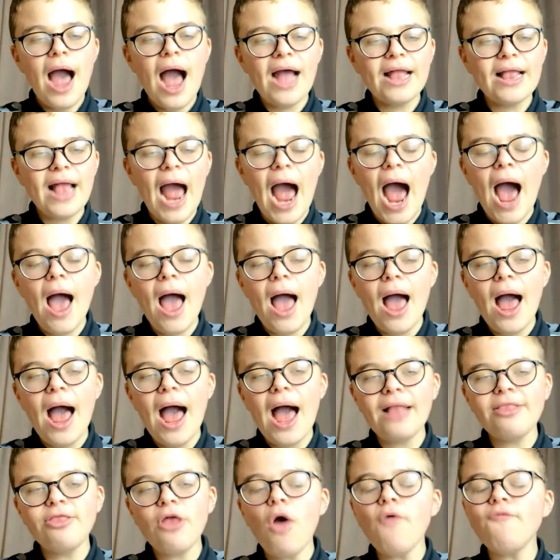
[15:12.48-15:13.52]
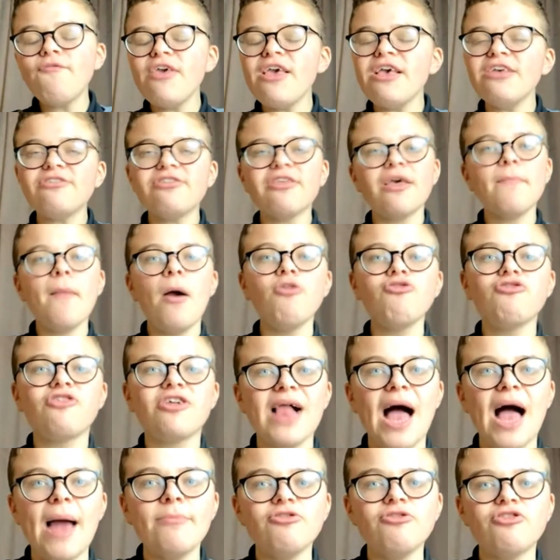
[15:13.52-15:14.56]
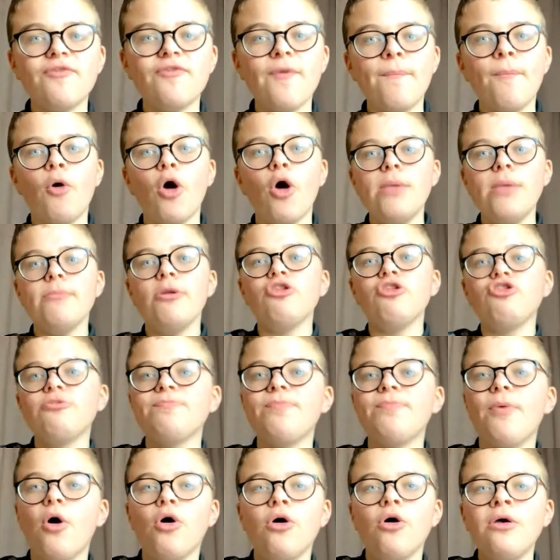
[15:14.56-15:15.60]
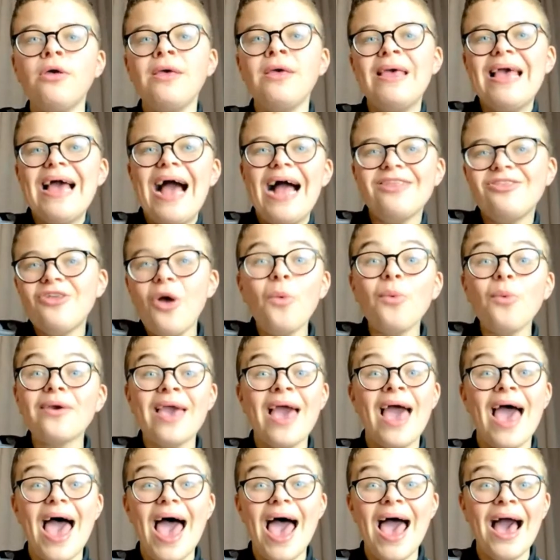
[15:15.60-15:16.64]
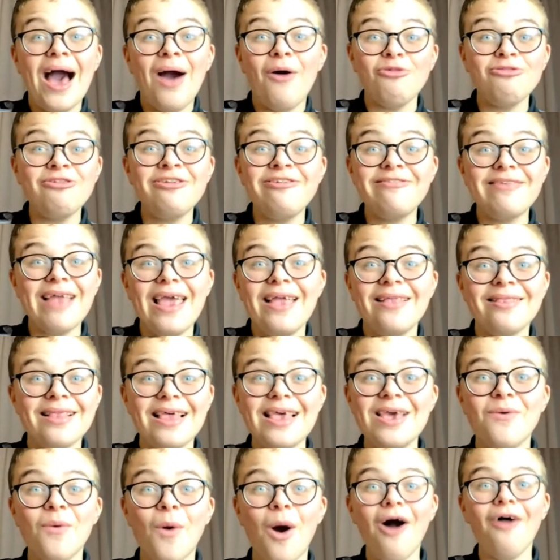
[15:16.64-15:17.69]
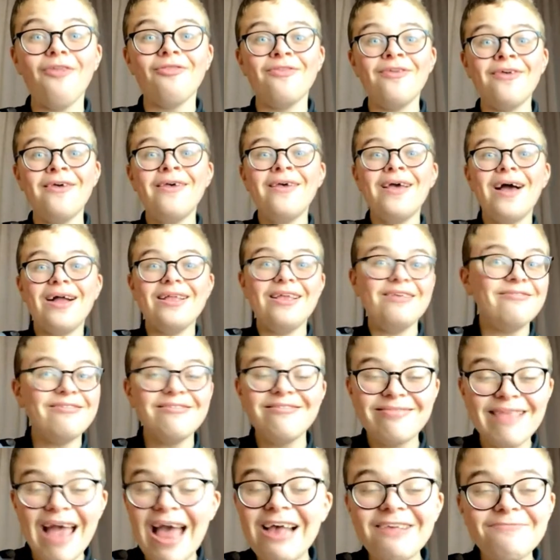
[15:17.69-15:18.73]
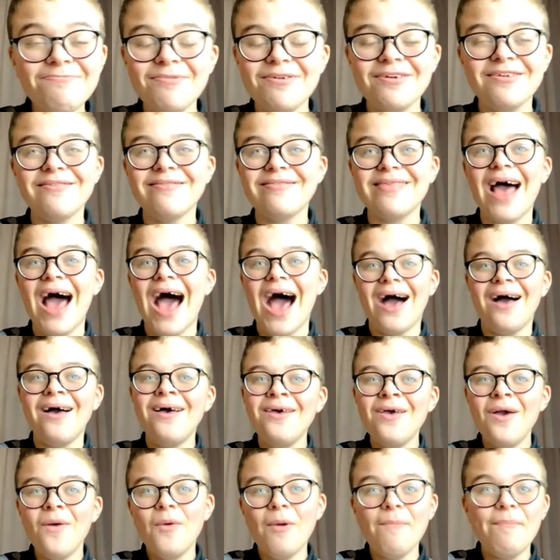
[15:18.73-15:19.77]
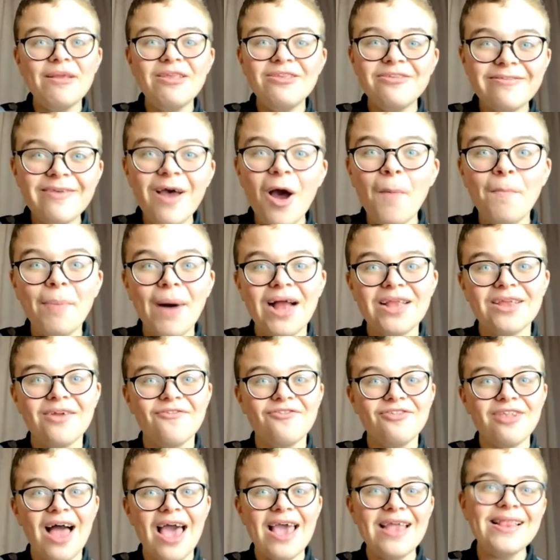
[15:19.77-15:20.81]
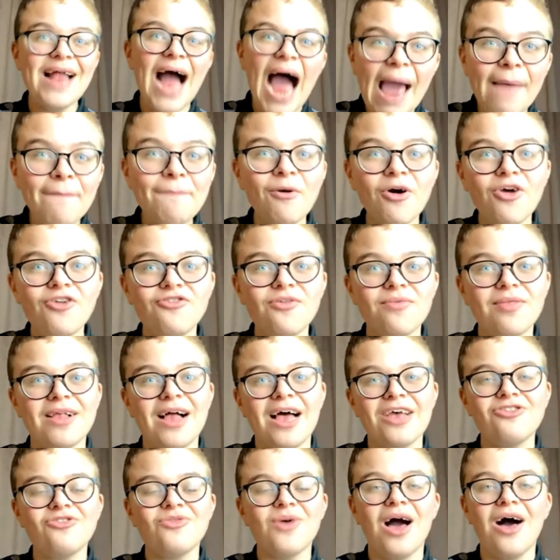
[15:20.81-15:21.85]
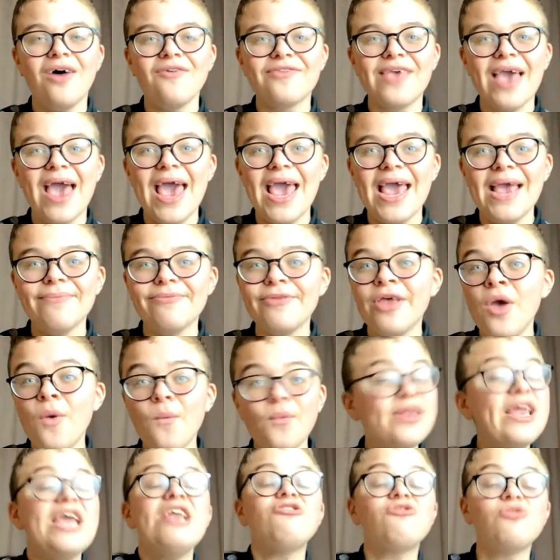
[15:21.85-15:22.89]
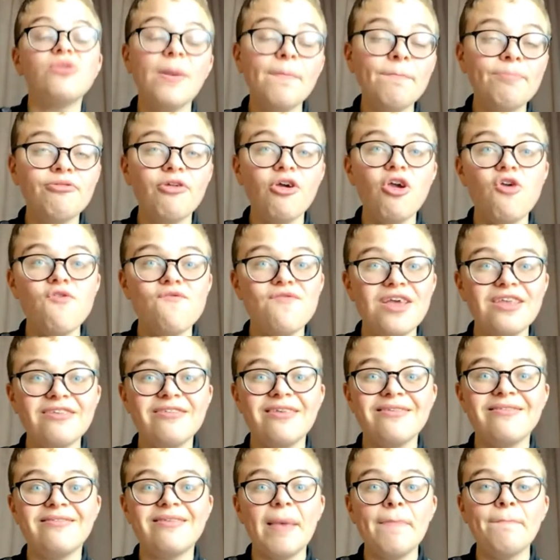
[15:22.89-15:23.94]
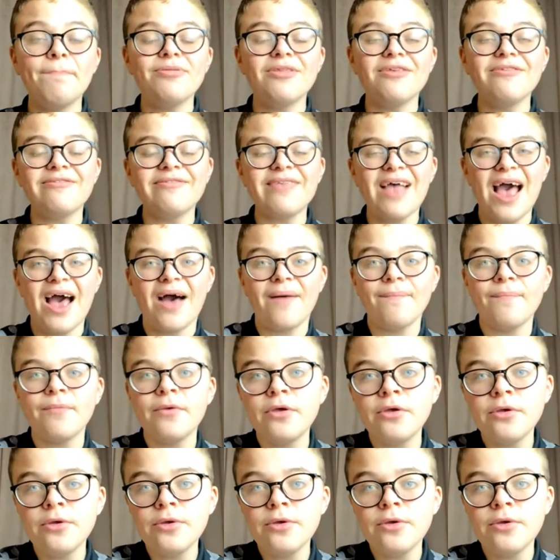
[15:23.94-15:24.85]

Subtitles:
I don't think it's the most glamorous of appointments, but I don't care. I want to stay in League One. And it's as desperate as that. We've been so bad of late. 9 points from the last 12 games. We need to improve. It's as simple as that.